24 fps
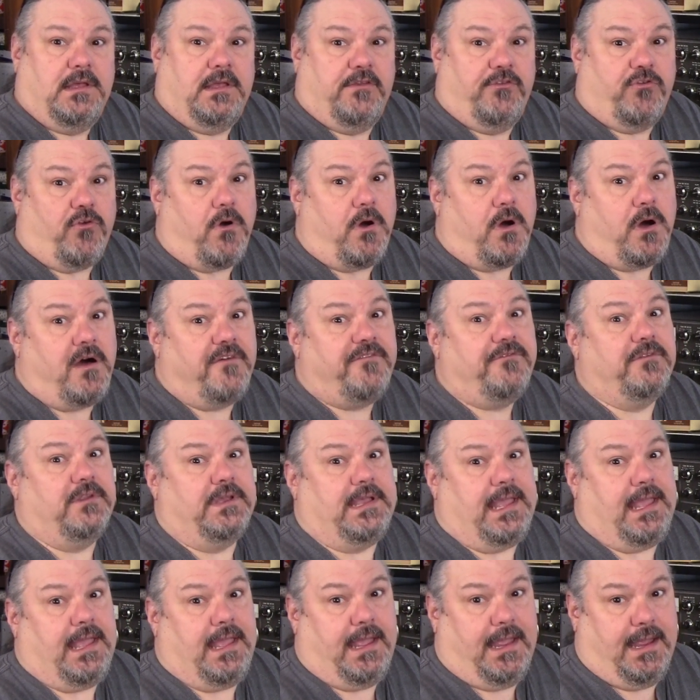is
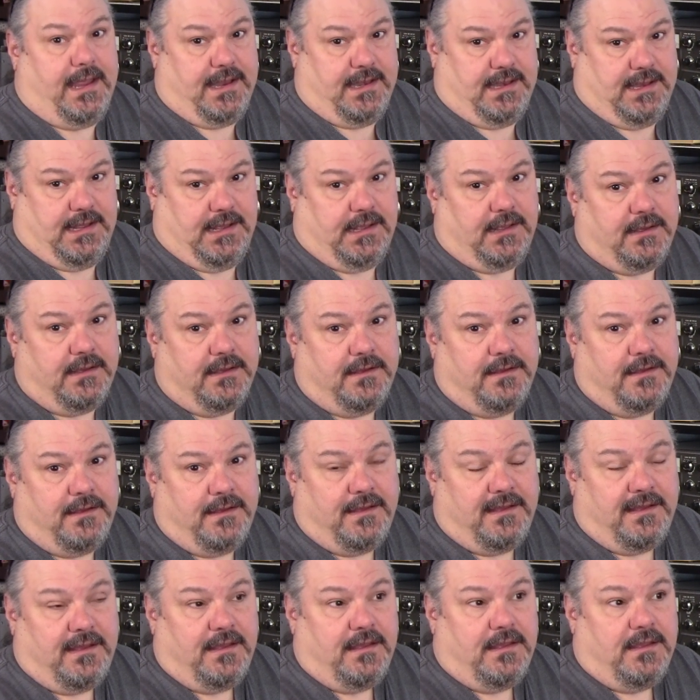awfully handy.
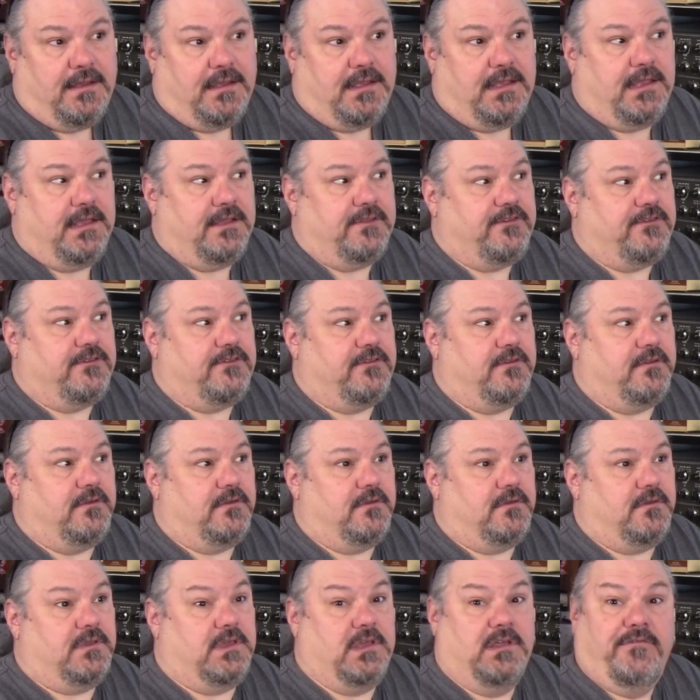It's
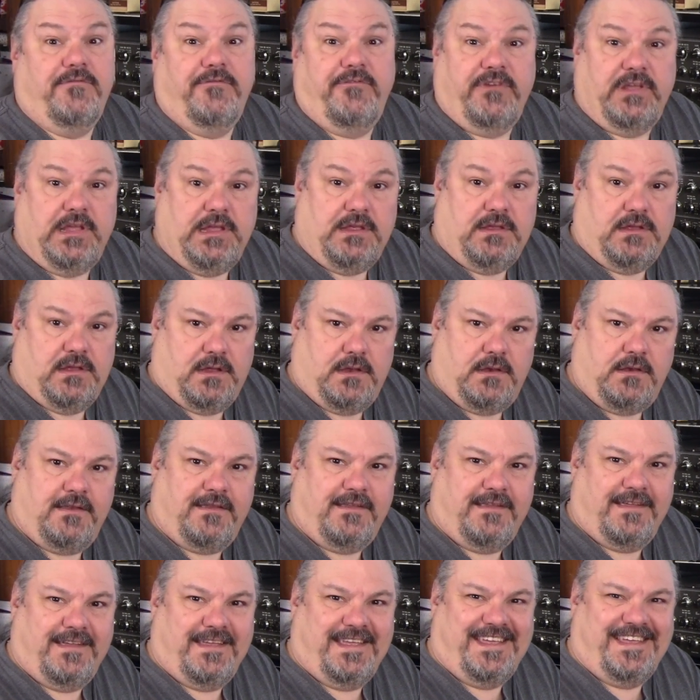convenient,
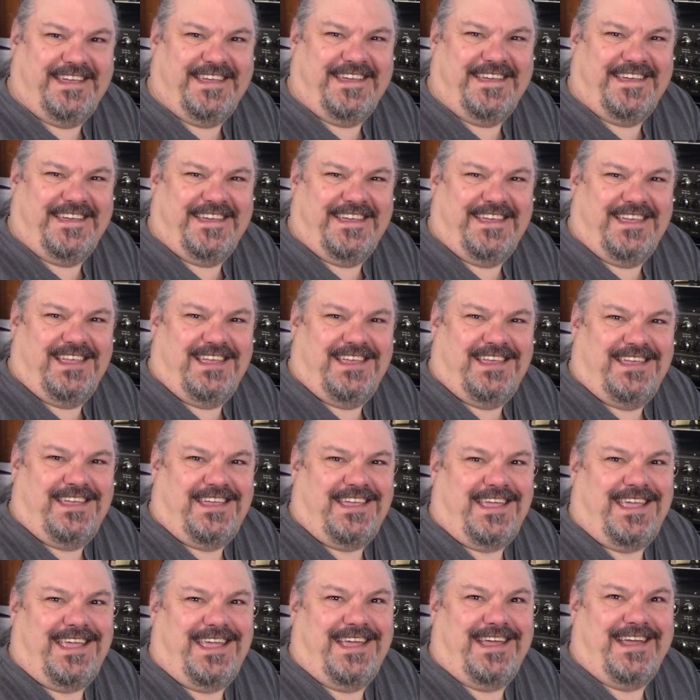
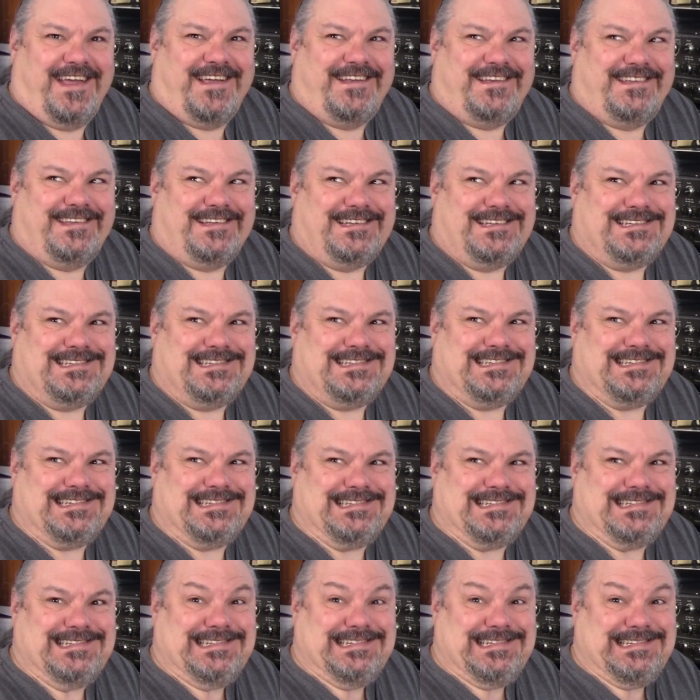and
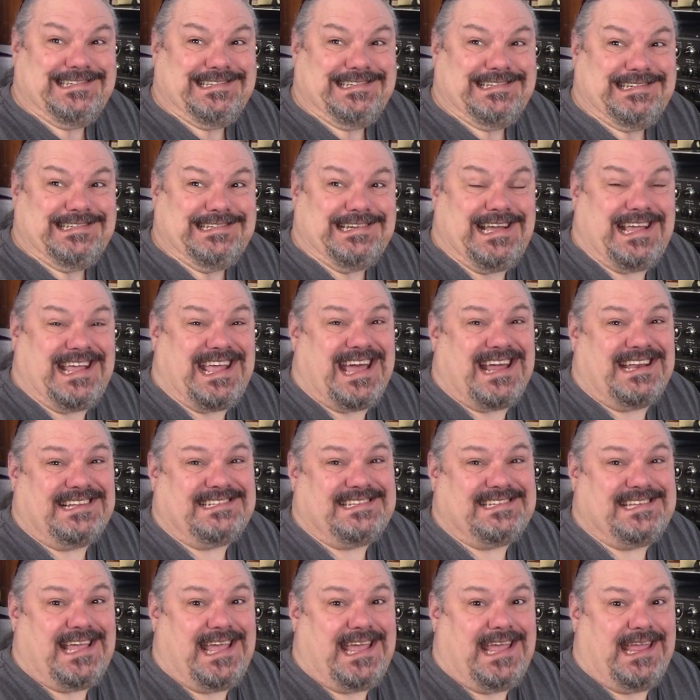I gotta
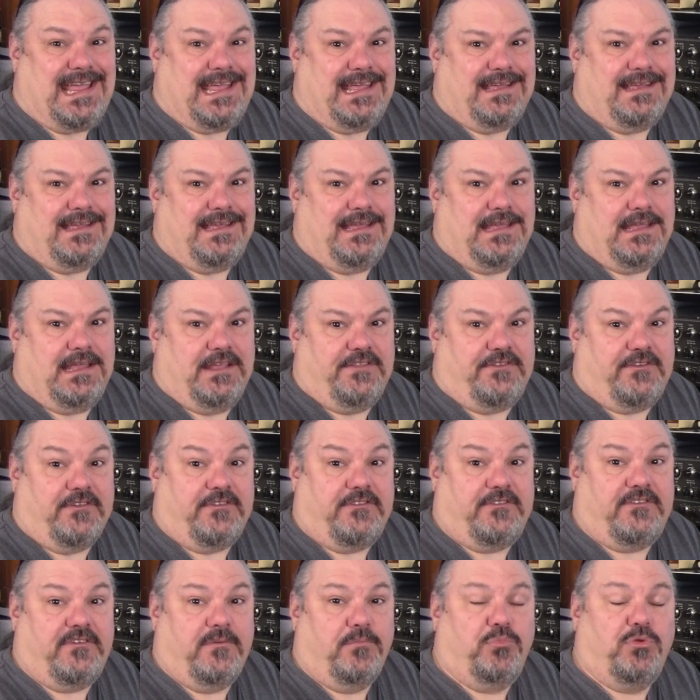say, it's a
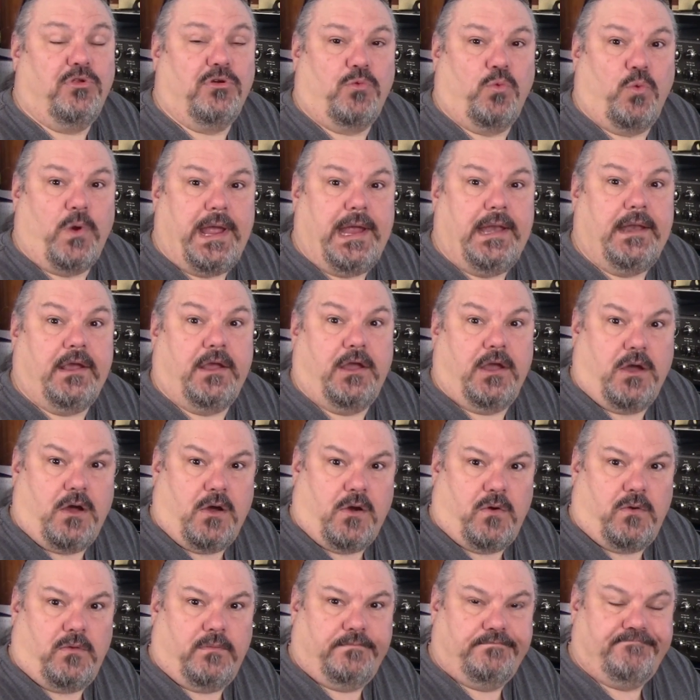simpler way to
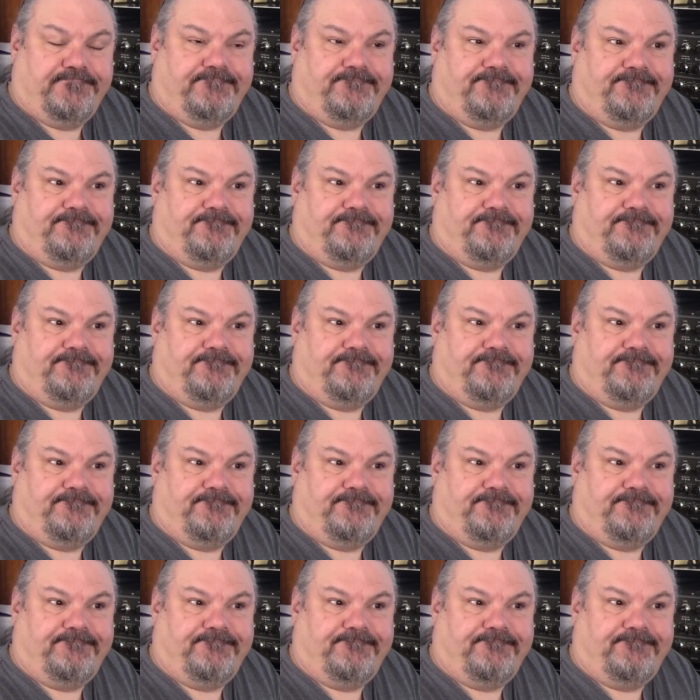go.